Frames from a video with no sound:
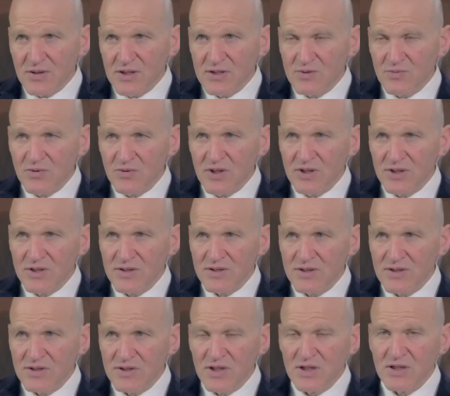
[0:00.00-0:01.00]
as well as
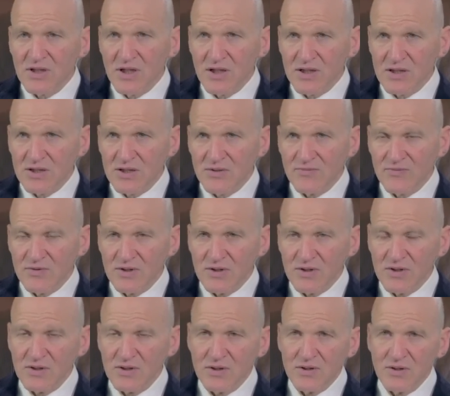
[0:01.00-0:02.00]
the psychology of
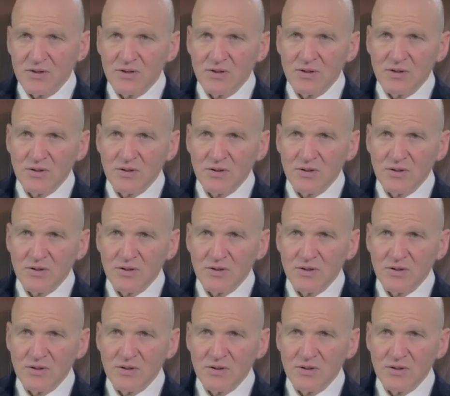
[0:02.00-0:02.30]
addiction.